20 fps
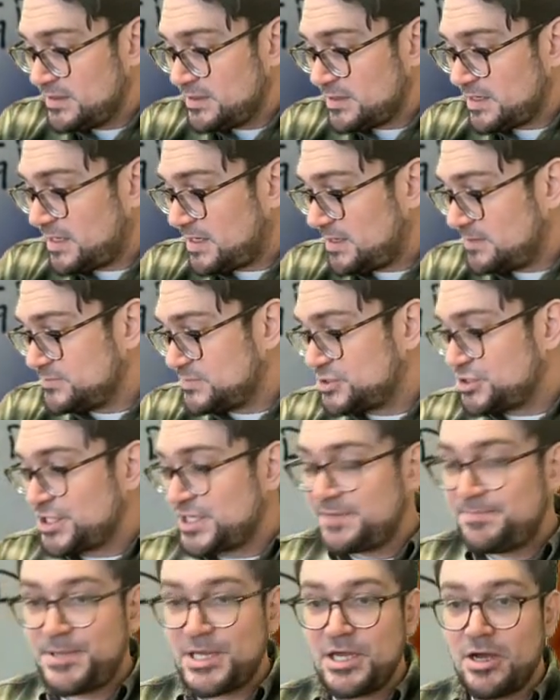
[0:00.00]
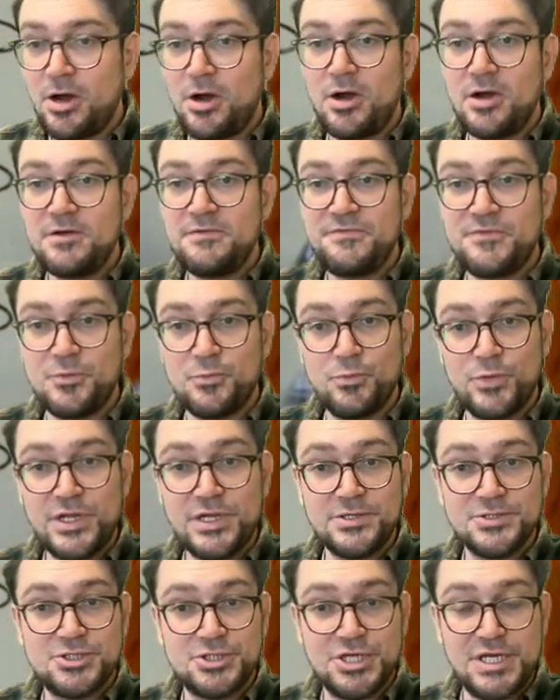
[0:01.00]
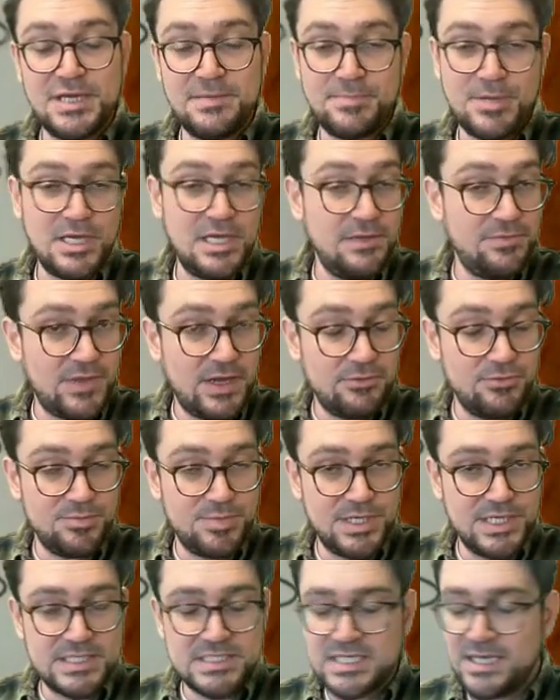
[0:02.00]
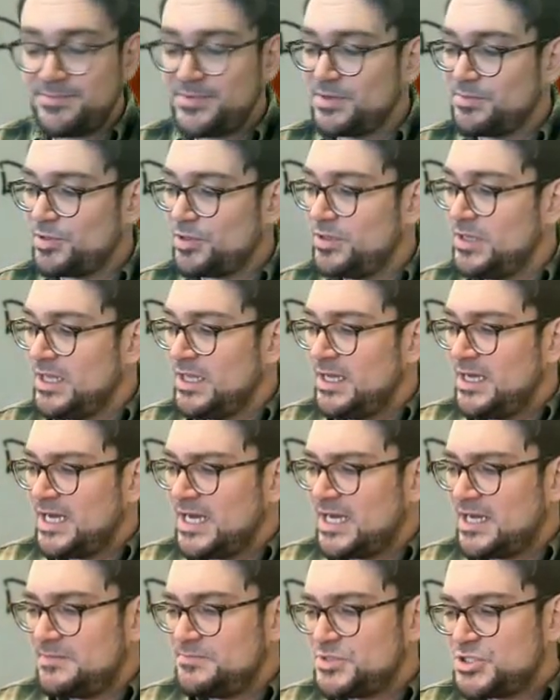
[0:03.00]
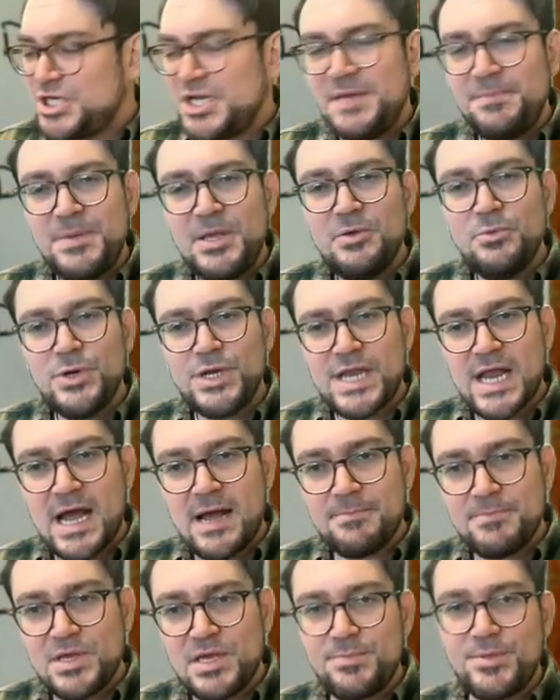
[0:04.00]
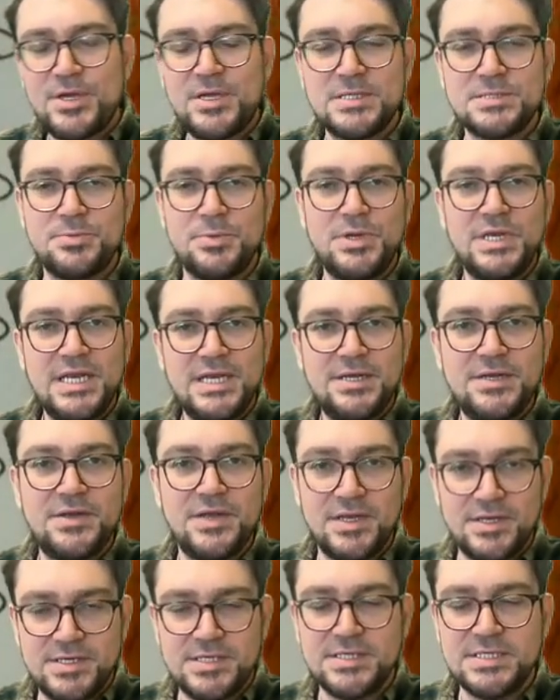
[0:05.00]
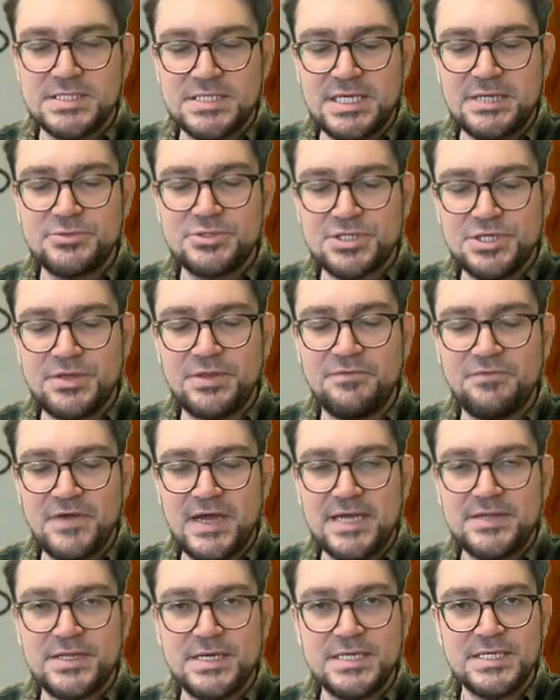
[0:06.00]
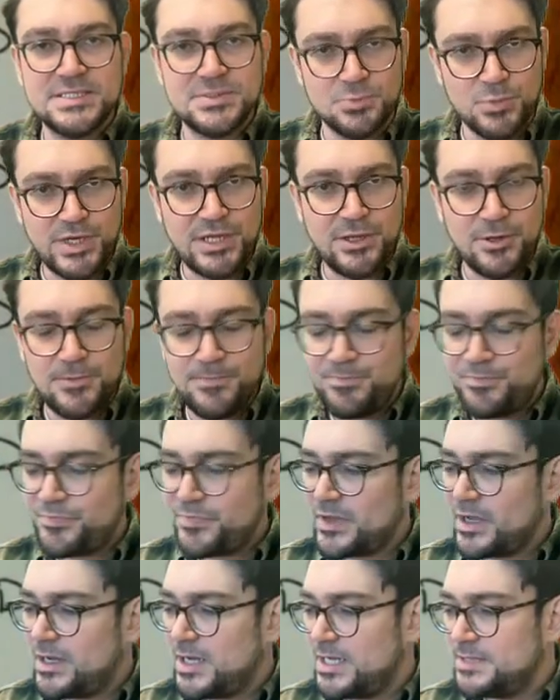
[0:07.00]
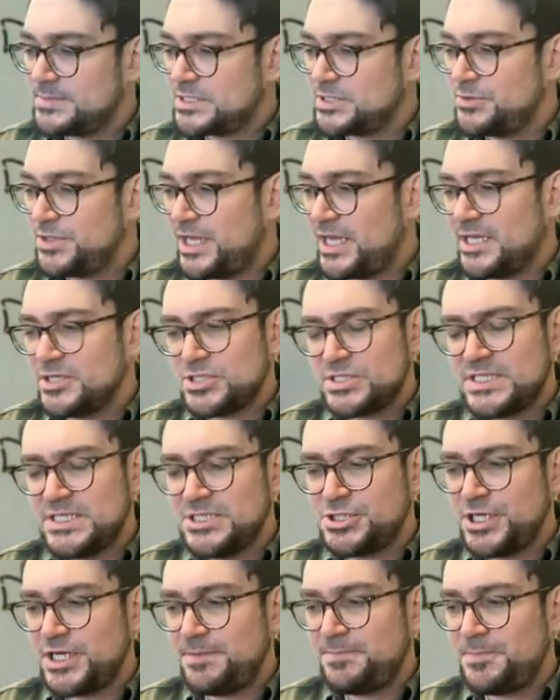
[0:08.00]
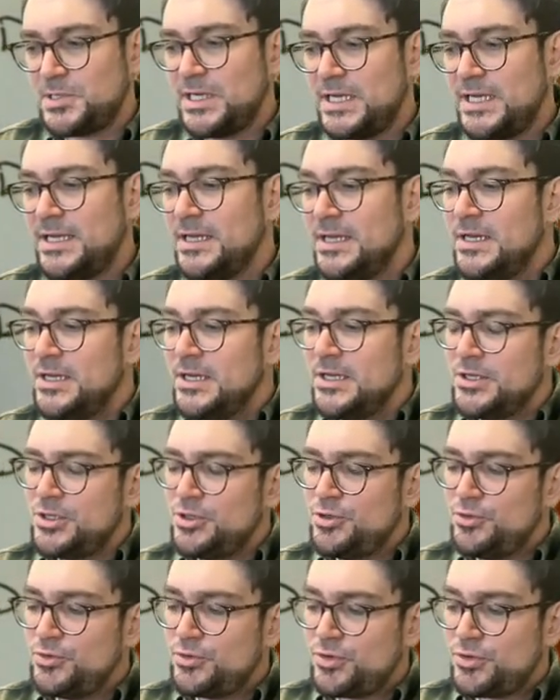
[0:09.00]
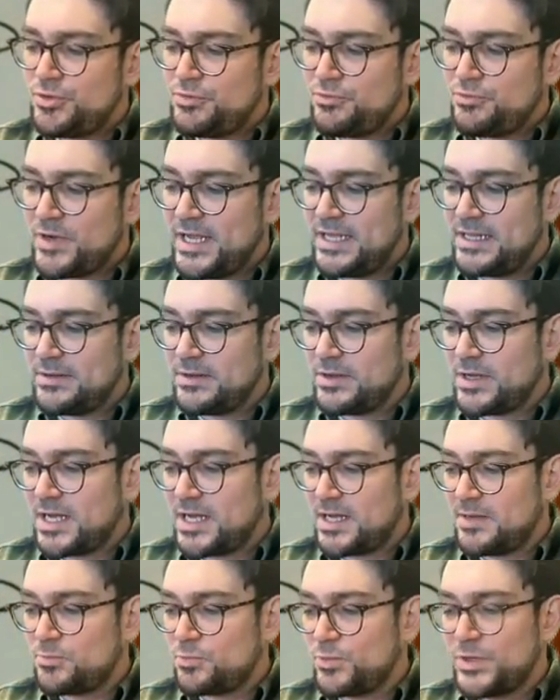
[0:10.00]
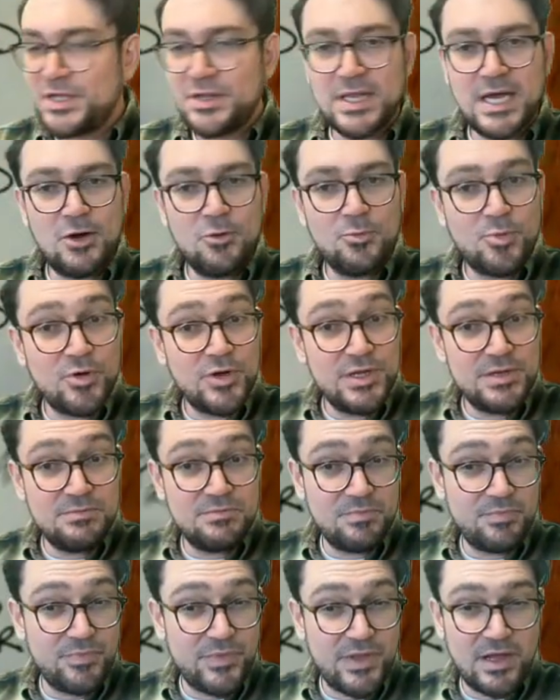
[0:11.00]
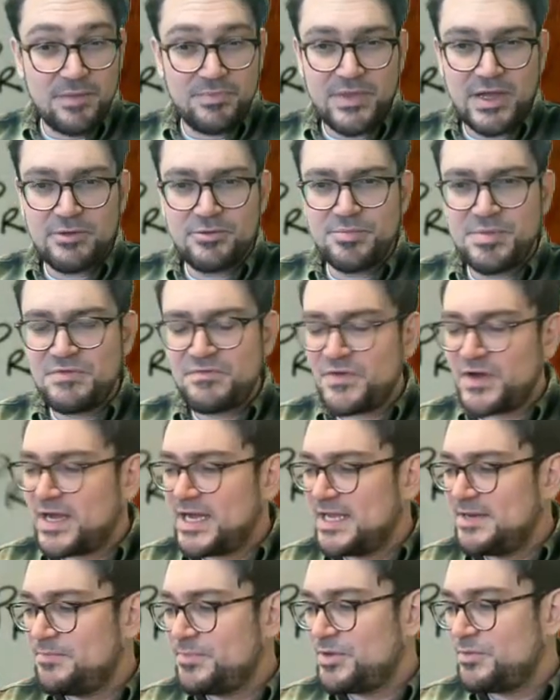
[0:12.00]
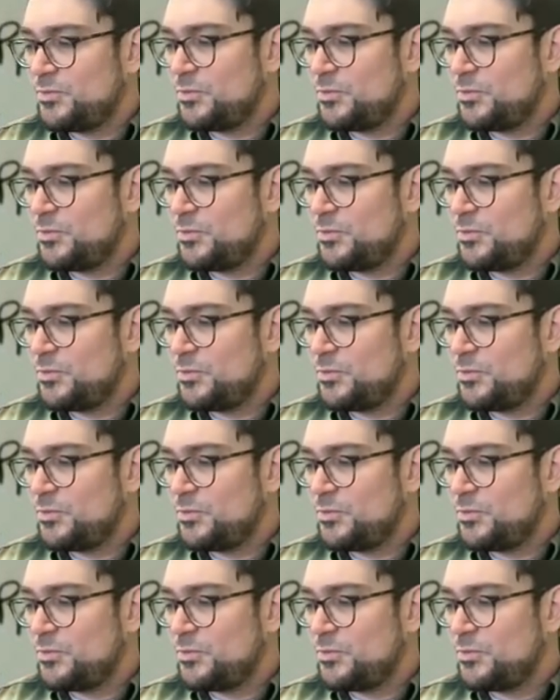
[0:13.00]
GDPR for real GDP, that would be acceptable. GDP would not be, because we need to distinguish it the fact that it is real. So you can't just say GDP. You could write real output. That would be fine, but